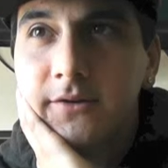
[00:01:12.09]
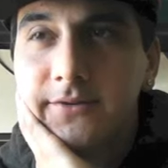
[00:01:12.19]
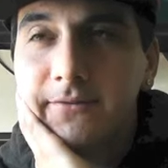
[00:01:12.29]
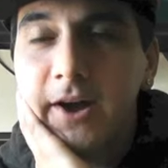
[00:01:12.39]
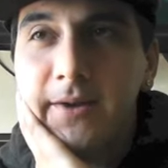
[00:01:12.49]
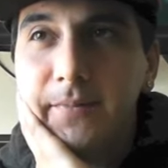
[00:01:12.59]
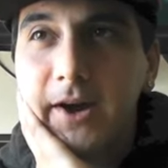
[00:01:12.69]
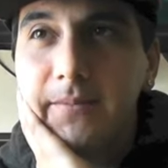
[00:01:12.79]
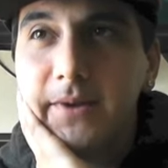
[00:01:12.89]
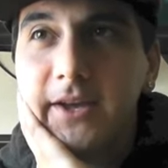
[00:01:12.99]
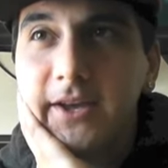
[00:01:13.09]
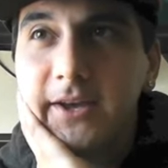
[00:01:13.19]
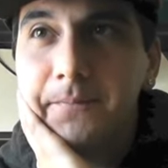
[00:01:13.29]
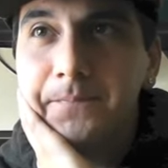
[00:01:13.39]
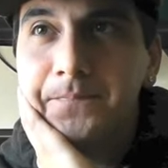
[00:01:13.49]
it's fine by
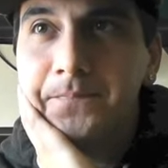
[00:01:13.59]
me.